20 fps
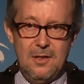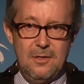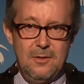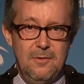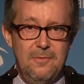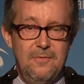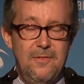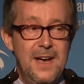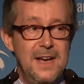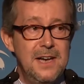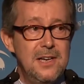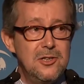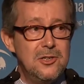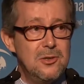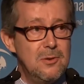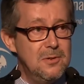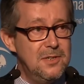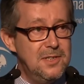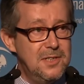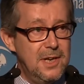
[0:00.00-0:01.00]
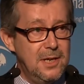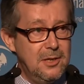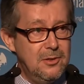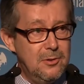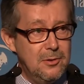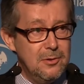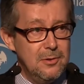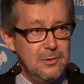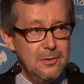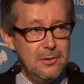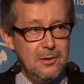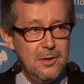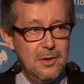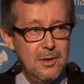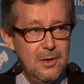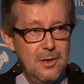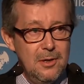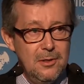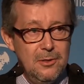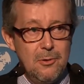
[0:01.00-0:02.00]
the financial sector,
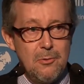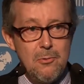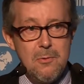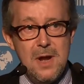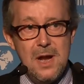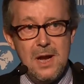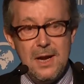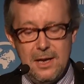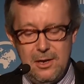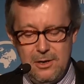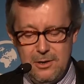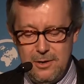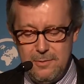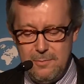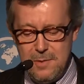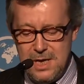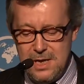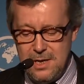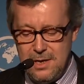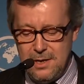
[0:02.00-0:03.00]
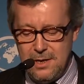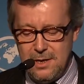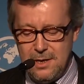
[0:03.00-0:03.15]
the real economy,